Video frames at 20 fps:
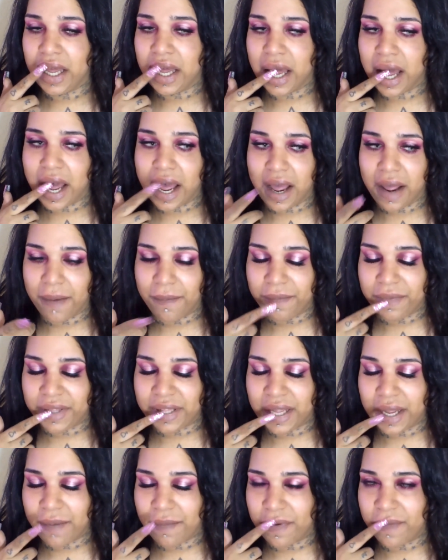
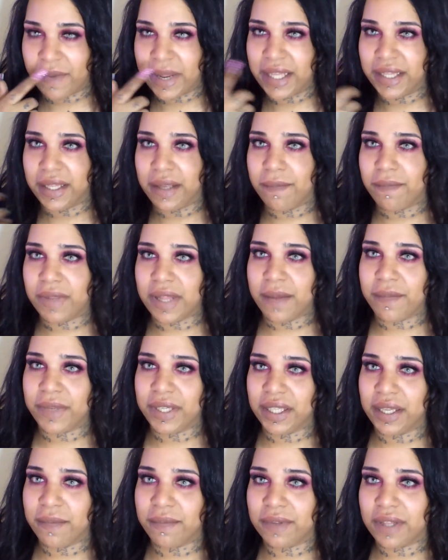of my lip
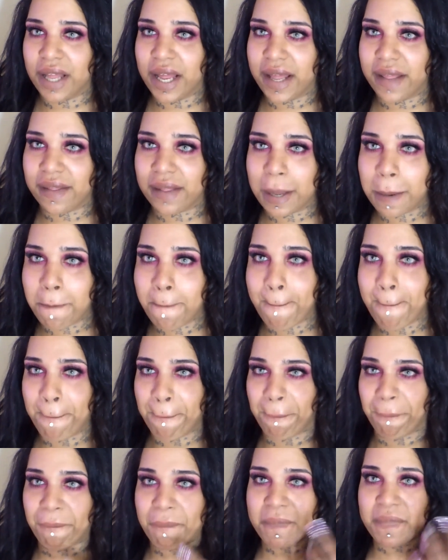plumping lip gloss.
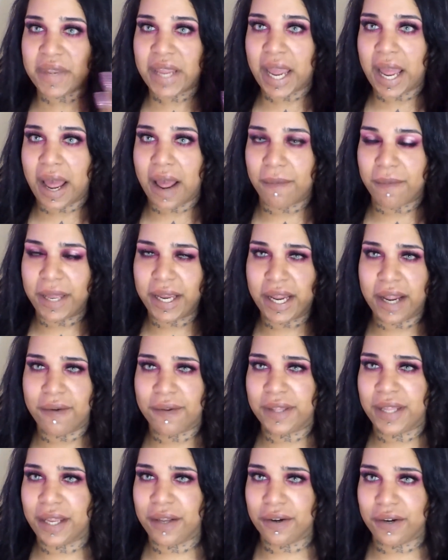I
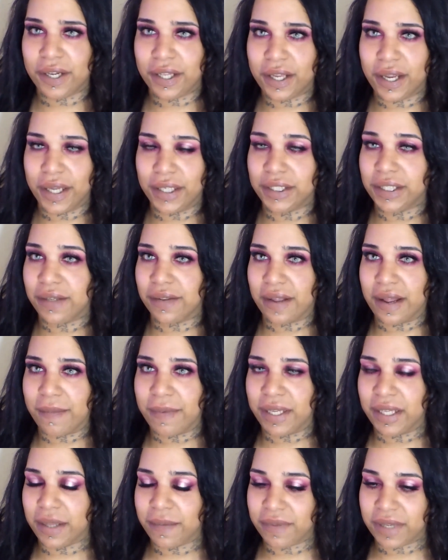was saying earlier, I just got
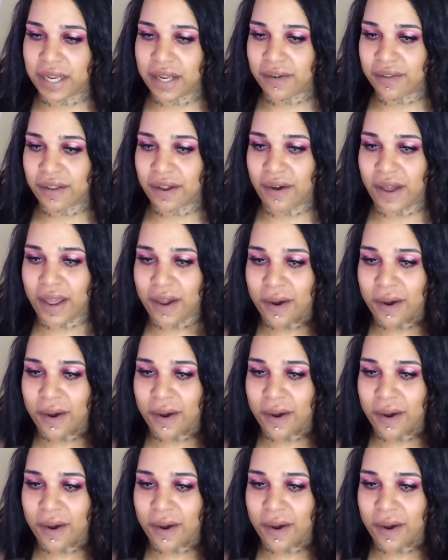my lips done, so I